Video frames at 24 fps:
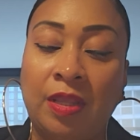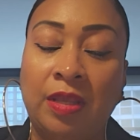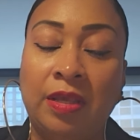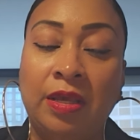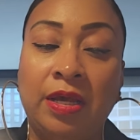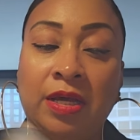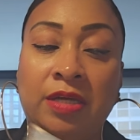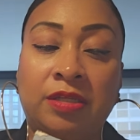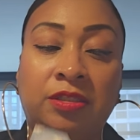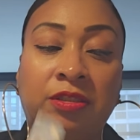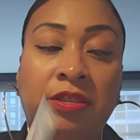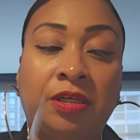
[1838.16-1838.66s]

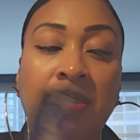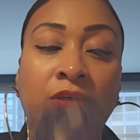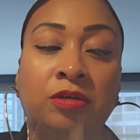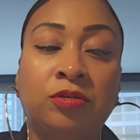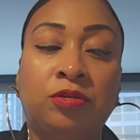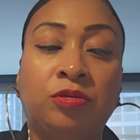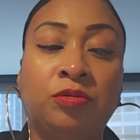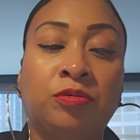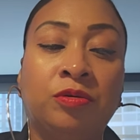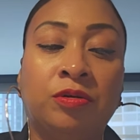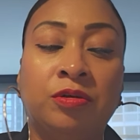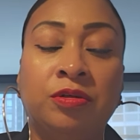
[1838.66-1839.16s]
Yes, King of
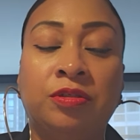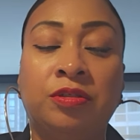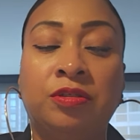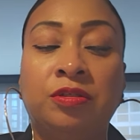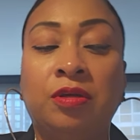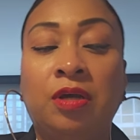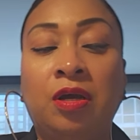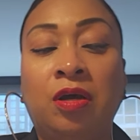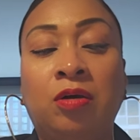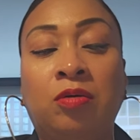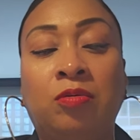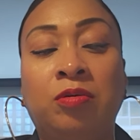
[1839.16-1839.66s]

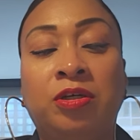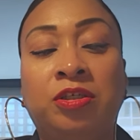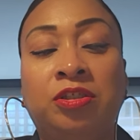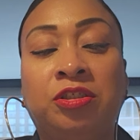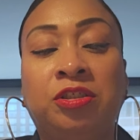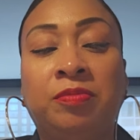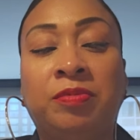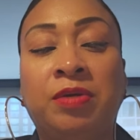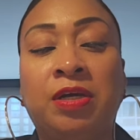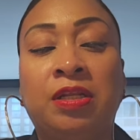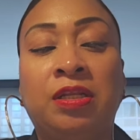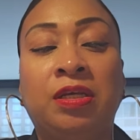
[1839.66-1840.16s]
Swords, Aquarius,
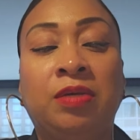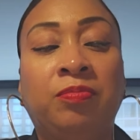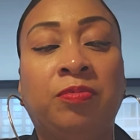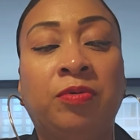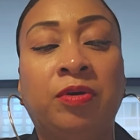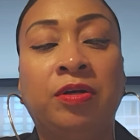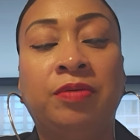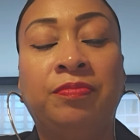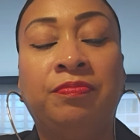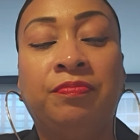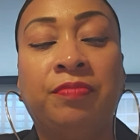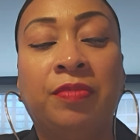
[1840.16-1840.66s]
Gemini,
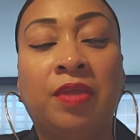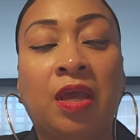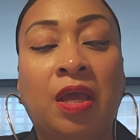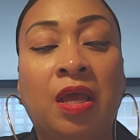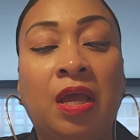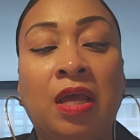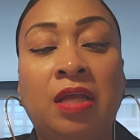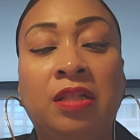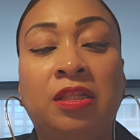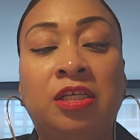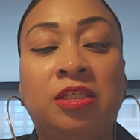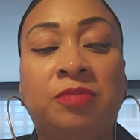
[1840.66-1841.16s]
Libra.
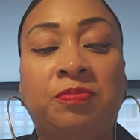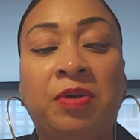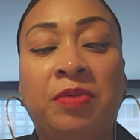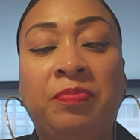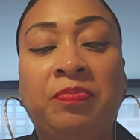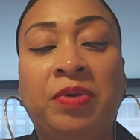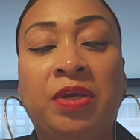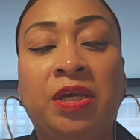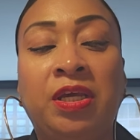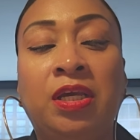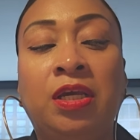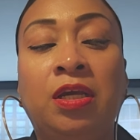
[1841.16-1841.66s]
This may
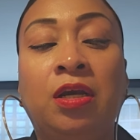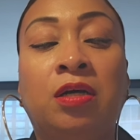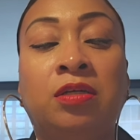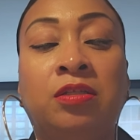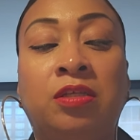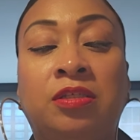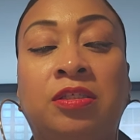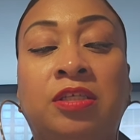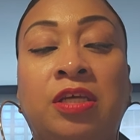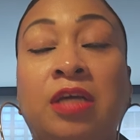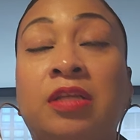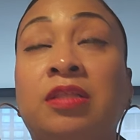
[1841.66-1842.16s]
be a
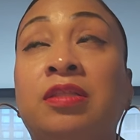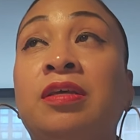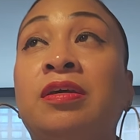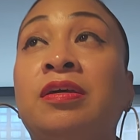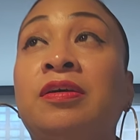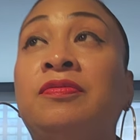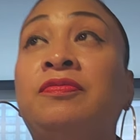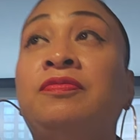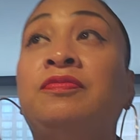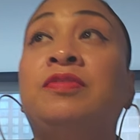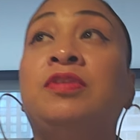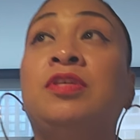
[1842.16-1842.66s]

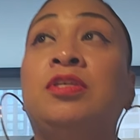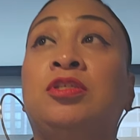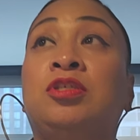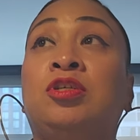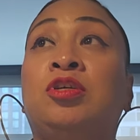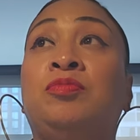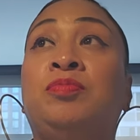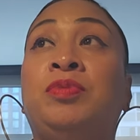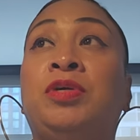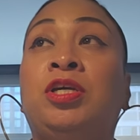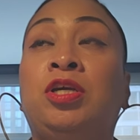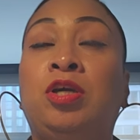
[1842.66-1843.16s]
detective. This
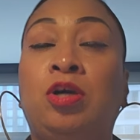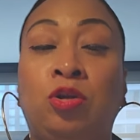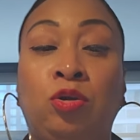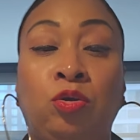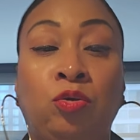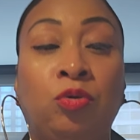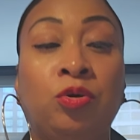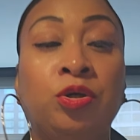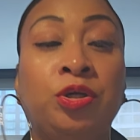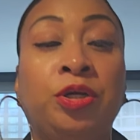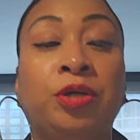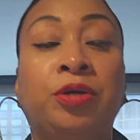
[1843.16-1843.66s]
could be a
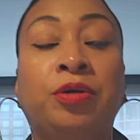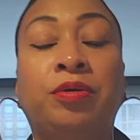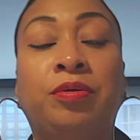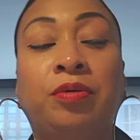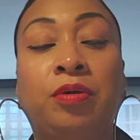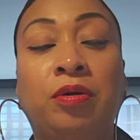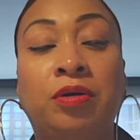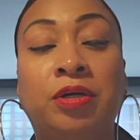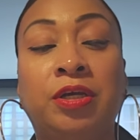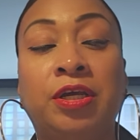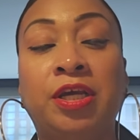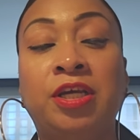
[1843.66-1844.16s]
lawyer,
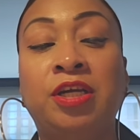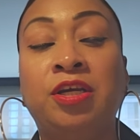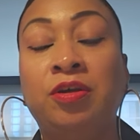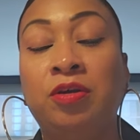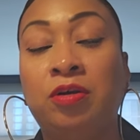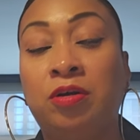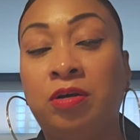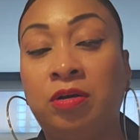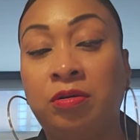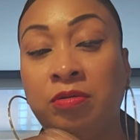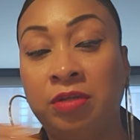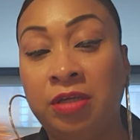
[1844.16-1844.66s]
okay?
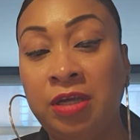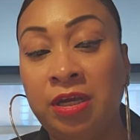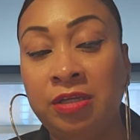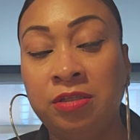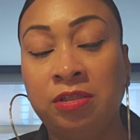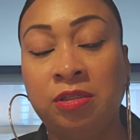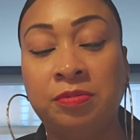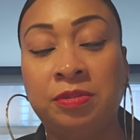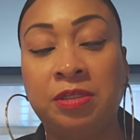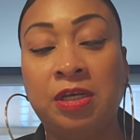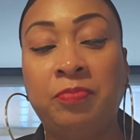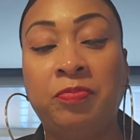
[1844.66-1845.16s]
Getting
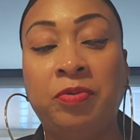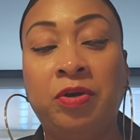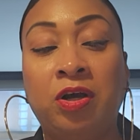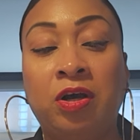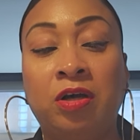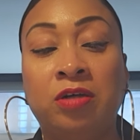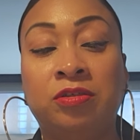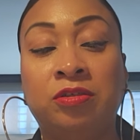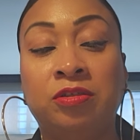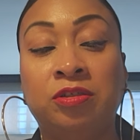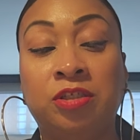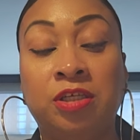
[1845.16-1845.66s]
some type of
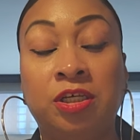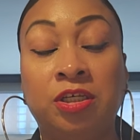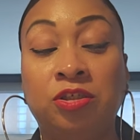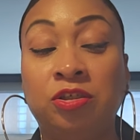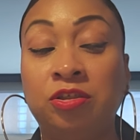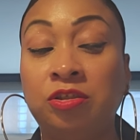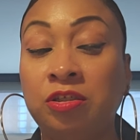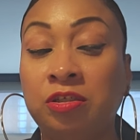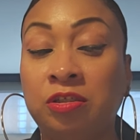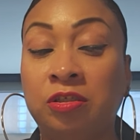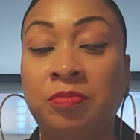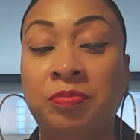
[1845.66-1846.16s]

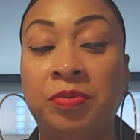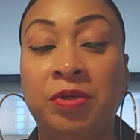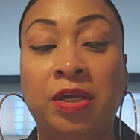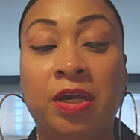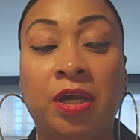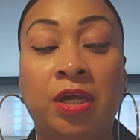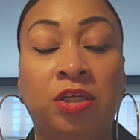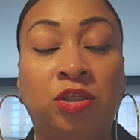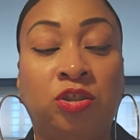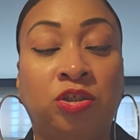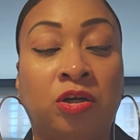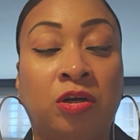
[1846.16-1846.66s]
consultation. This could be
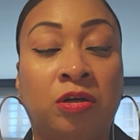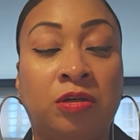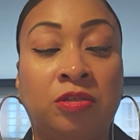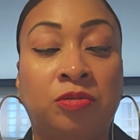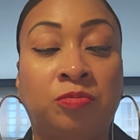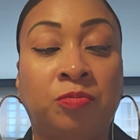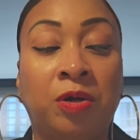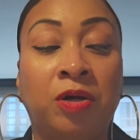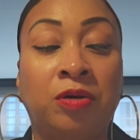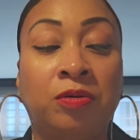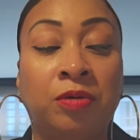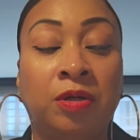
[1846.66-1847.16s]
HR
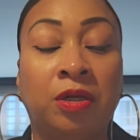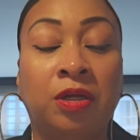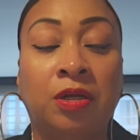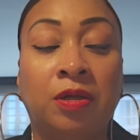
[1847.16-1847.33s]
as well.